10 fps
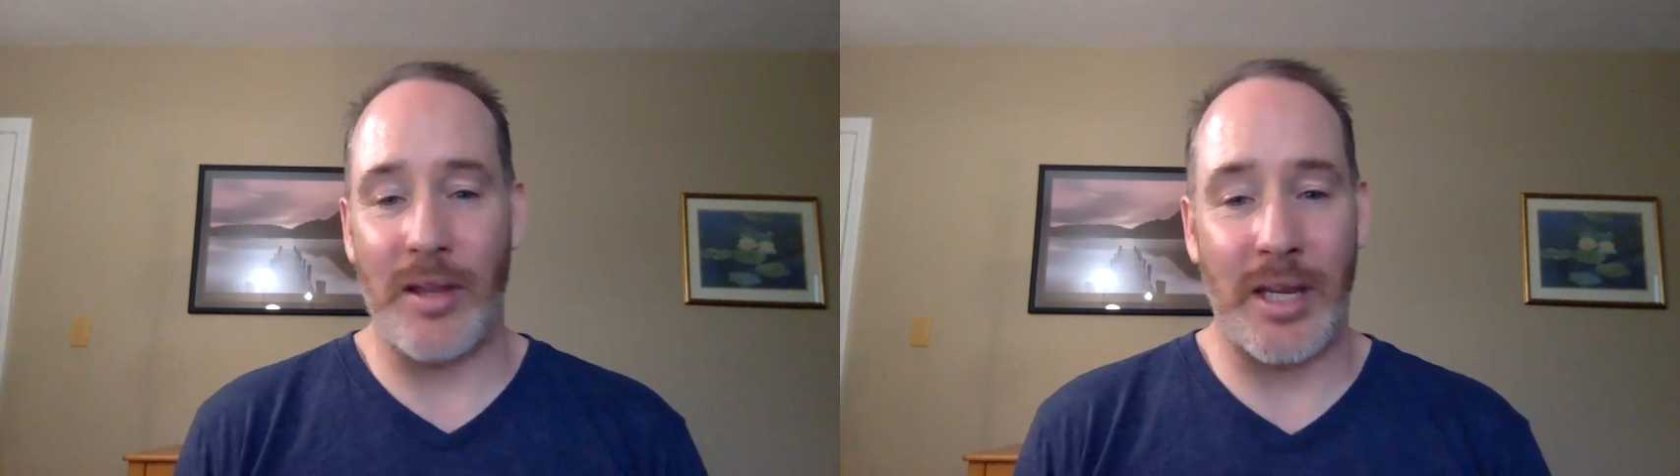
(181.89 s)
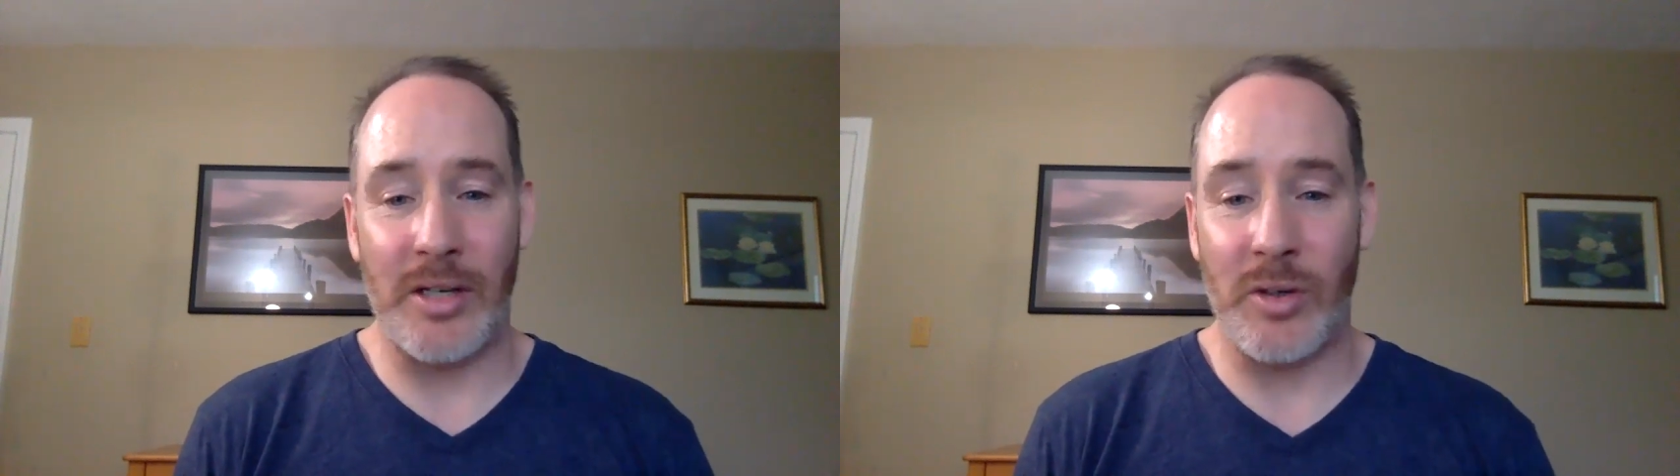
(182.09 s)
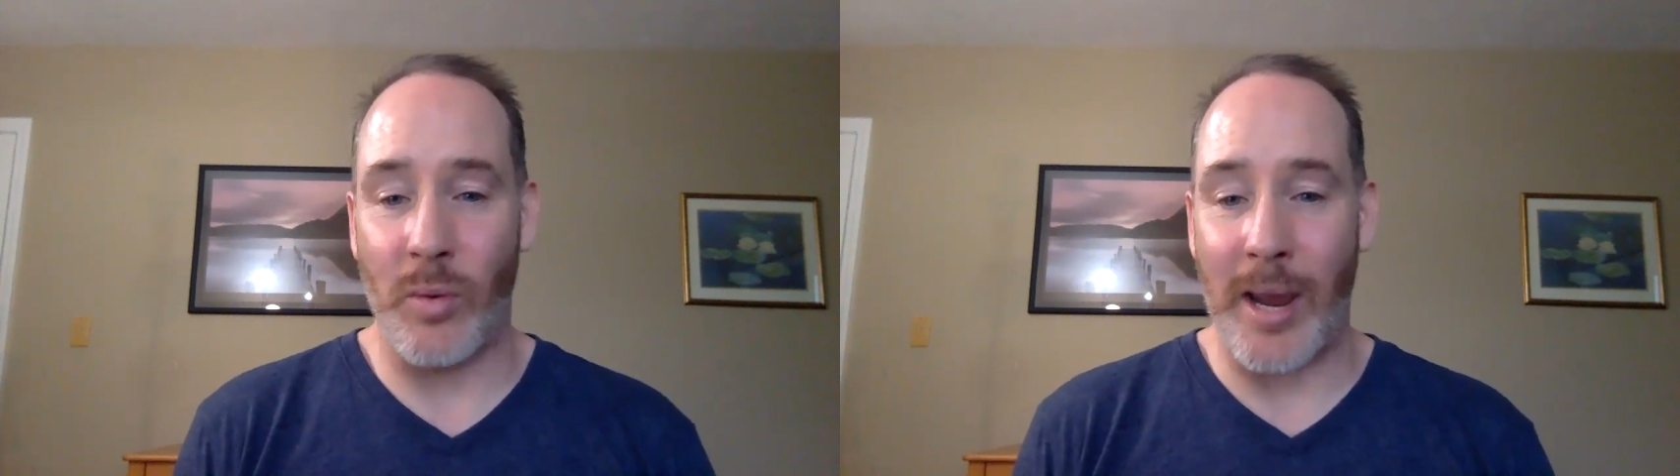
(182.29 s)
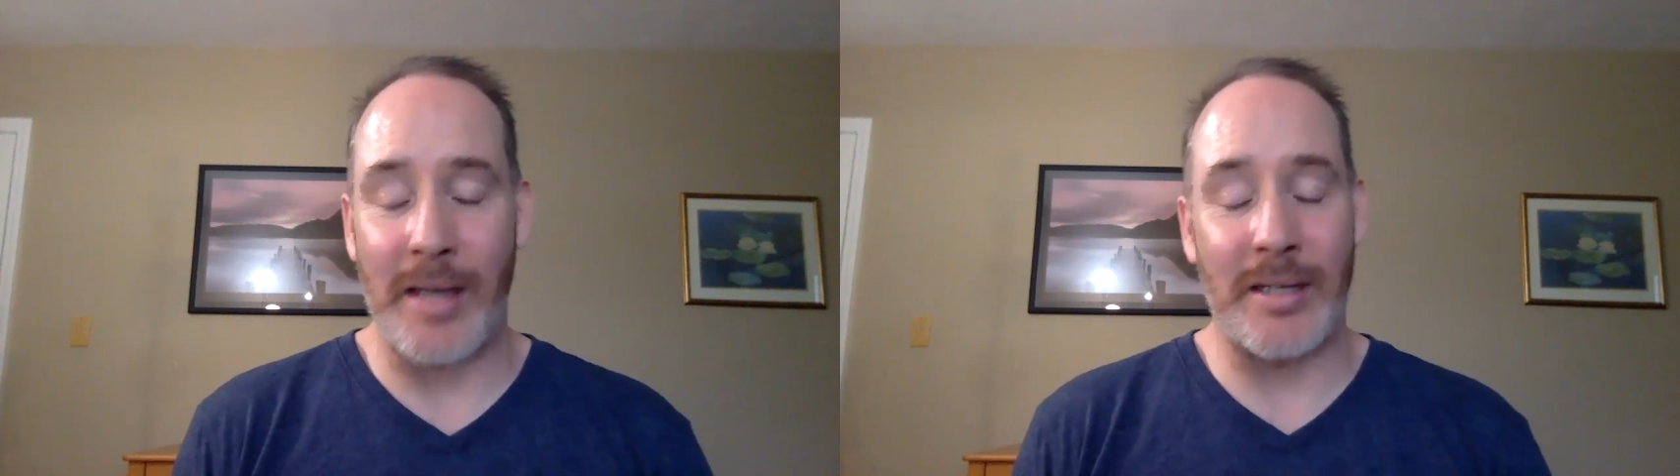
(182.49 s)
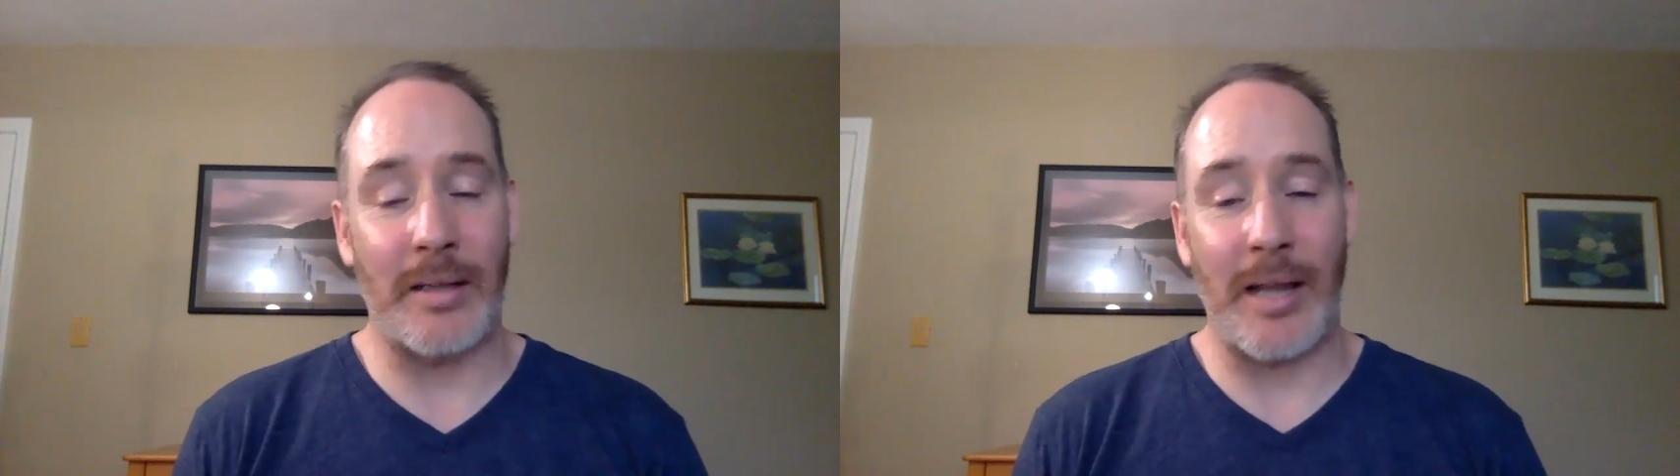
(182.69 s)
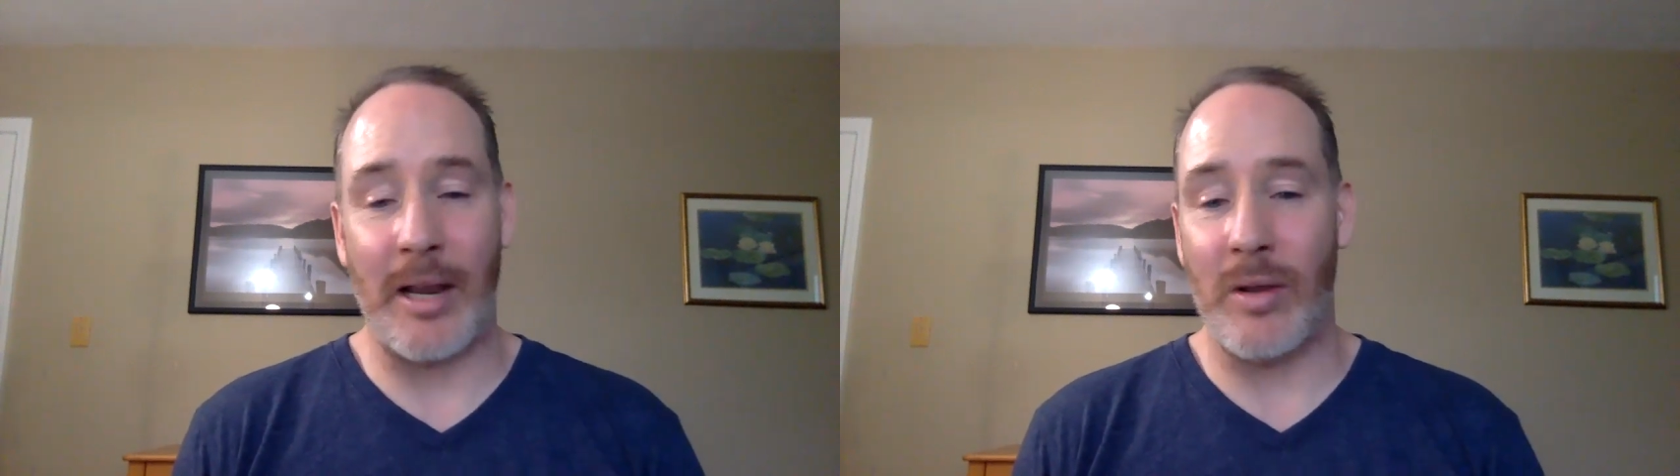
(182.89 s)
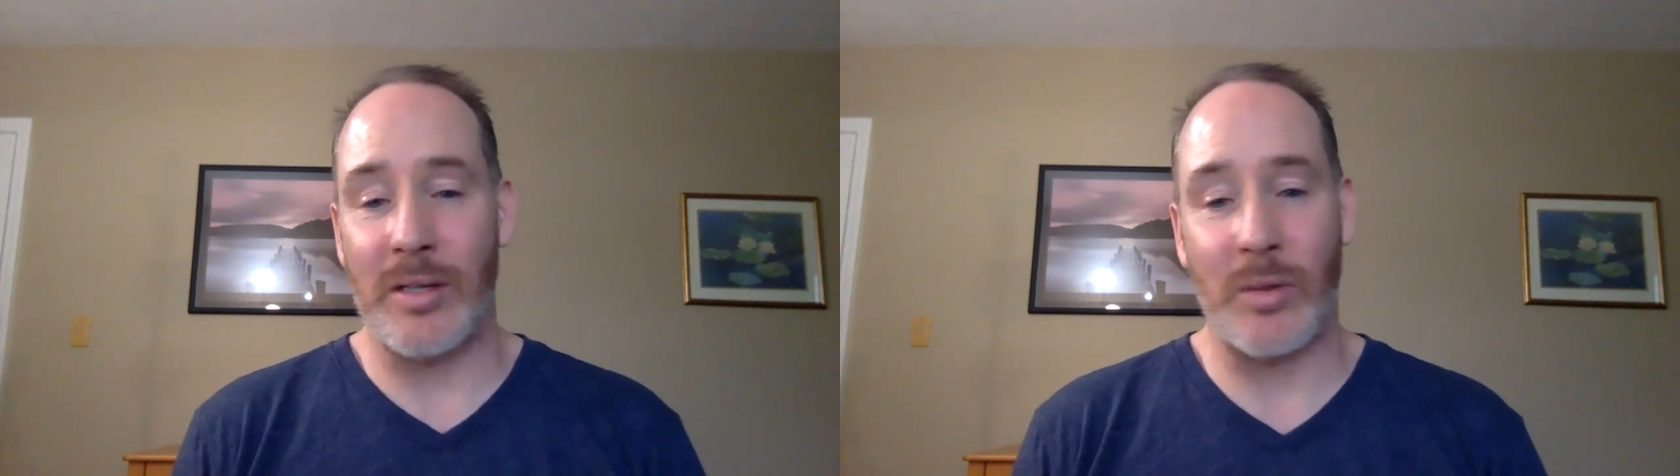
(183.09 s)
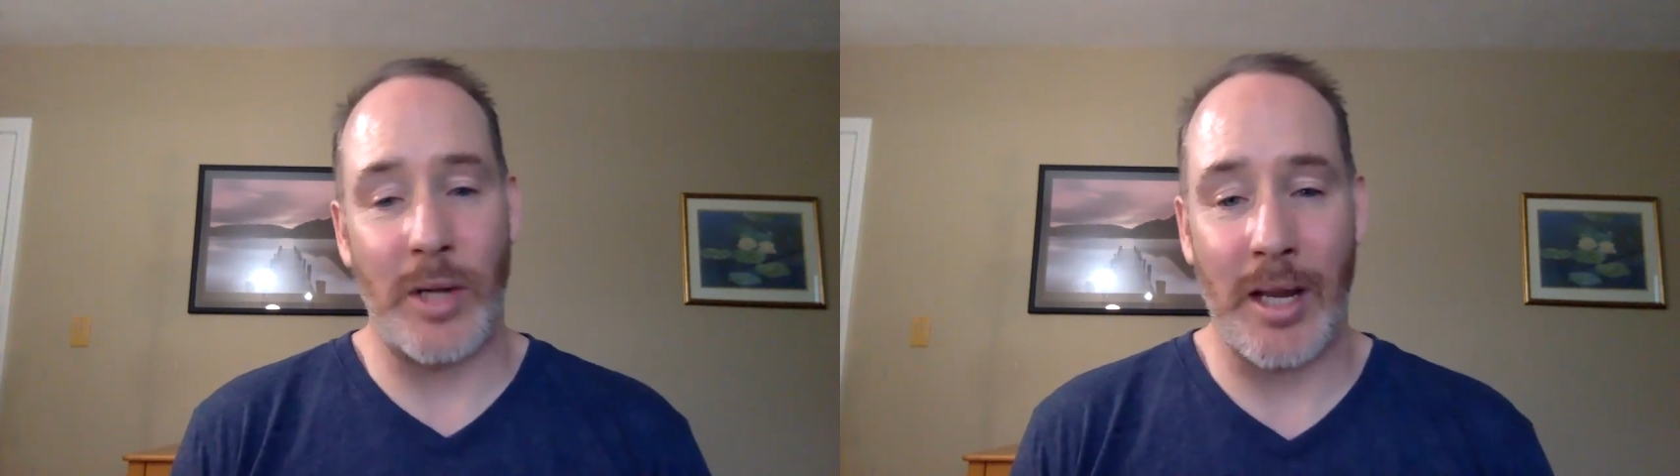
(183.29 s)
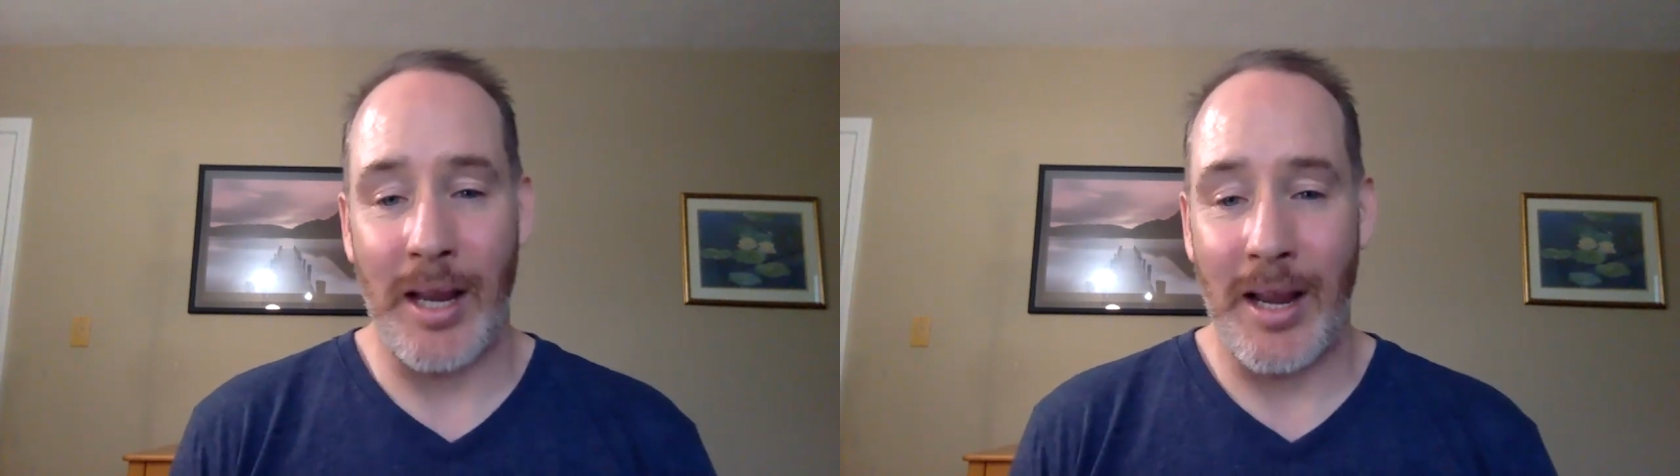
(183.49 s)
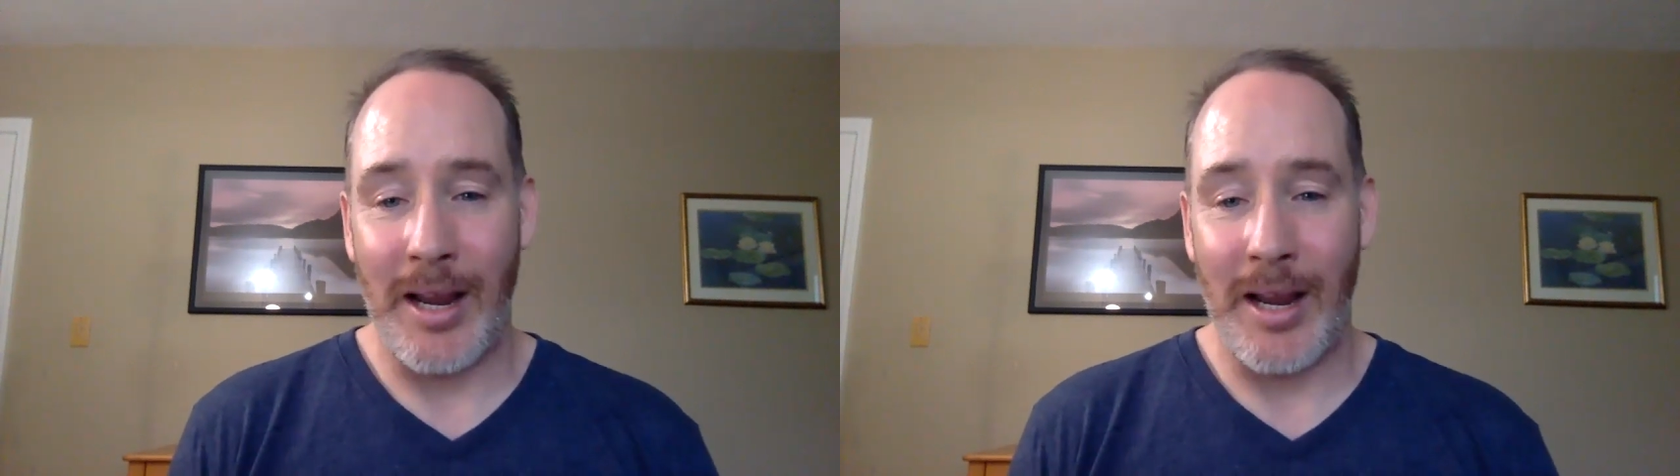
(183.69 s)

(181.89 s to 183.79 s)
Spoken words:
The kids are way into Lego this week.